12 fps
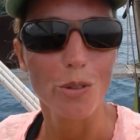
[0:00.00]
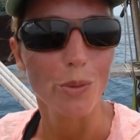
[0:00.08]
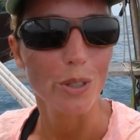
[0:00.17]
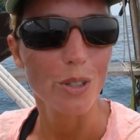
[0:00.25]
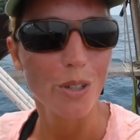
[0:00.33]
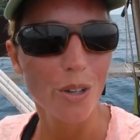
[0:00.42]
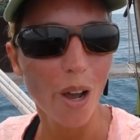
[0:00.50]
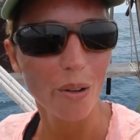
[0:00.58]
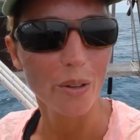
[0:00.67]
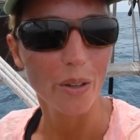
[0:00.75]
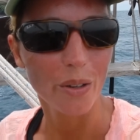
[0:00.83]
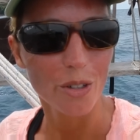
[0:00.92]
towards
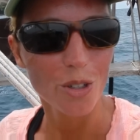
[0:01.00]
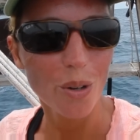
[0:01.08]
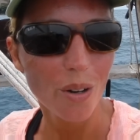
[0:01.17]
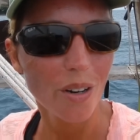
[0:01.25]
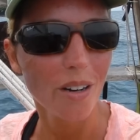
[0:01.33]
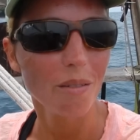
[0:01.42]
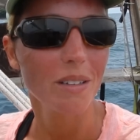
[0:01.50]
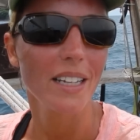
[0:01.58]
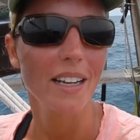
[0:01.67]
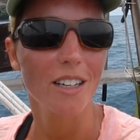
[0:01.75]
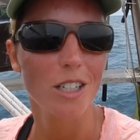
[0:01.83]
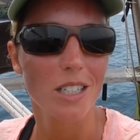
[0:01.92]
the shore with the
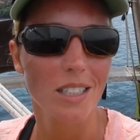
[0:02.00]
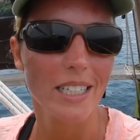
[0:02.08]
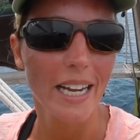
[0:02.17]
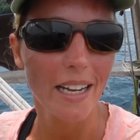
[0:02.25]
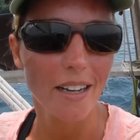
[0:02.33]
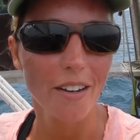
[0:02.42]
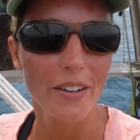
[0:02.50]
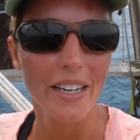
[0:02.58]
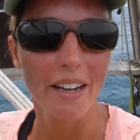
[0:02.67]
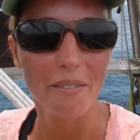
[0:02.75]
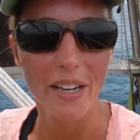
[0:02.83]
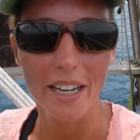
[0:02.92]
anchor still down,
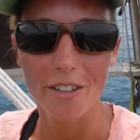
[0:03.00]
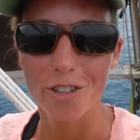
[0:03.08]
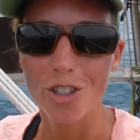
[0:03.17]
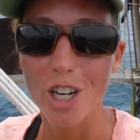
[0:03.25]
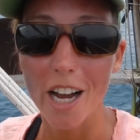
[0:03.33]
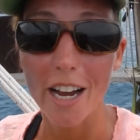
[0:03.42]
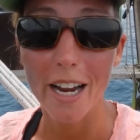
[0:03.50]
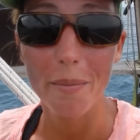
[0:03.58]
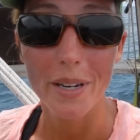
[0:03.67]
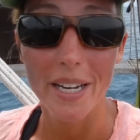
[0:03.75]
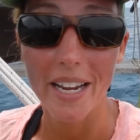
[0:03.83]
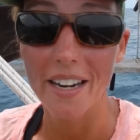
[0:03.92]
and then we had to
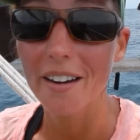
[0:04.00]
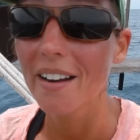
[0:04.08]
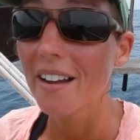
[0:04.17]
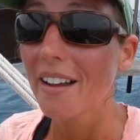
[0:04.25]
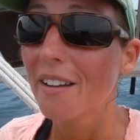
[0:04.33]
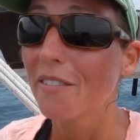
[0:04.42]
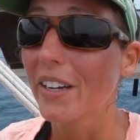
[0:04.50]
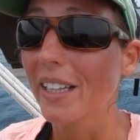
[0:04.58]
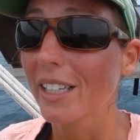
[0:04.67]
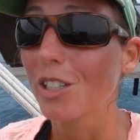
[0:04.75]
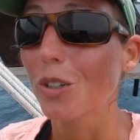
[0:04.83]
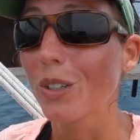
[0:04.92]
jibe, and then
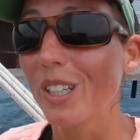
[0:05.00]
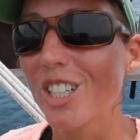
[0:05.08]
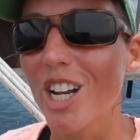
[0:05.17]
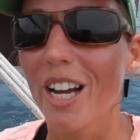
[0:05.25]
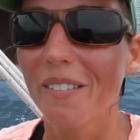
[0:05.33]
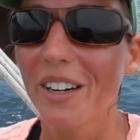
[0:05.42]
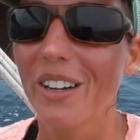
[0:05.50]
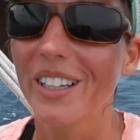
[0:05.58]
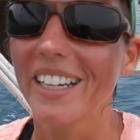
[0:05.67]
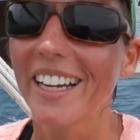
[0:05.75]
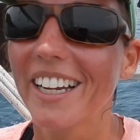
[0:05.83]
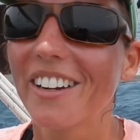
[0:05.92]
finally during the jibe I got
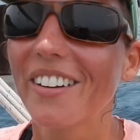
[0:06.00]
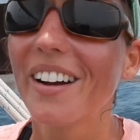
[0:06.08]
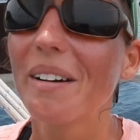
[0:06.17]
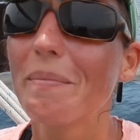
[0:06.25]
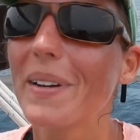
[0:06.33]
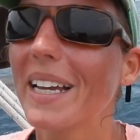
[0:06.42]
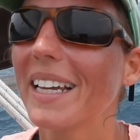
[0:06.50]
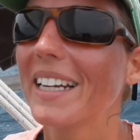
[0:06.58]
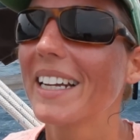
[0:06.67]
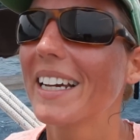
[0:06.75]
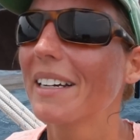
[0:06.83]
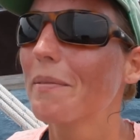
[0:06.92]
the anchor up,
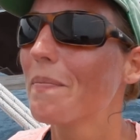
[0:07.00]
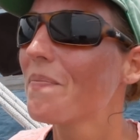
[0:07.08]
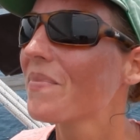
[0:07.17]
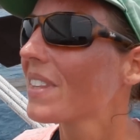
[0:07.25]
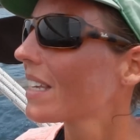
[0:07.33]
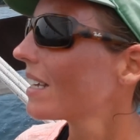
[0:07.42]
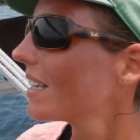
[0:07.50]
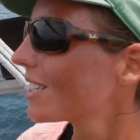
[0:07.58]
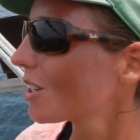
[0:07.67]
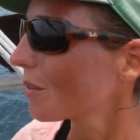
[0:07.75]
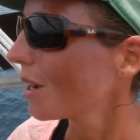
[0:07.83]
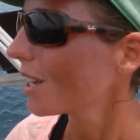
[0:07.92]
and
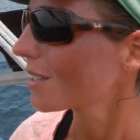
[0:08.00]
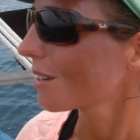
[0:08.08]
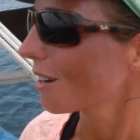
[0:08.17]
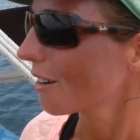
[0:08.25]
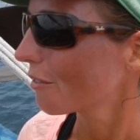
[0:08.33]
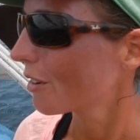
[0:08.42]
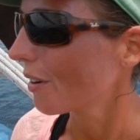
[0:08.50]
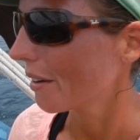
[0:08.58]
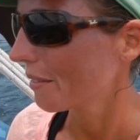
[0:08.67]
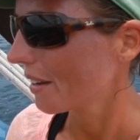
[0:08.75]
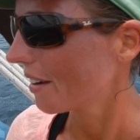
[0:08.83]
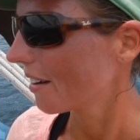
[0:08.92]
so we lost a lot of
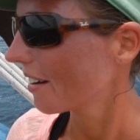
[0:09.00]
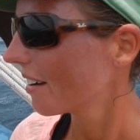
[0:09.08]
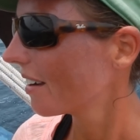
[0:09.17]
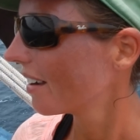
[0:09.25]
ground there.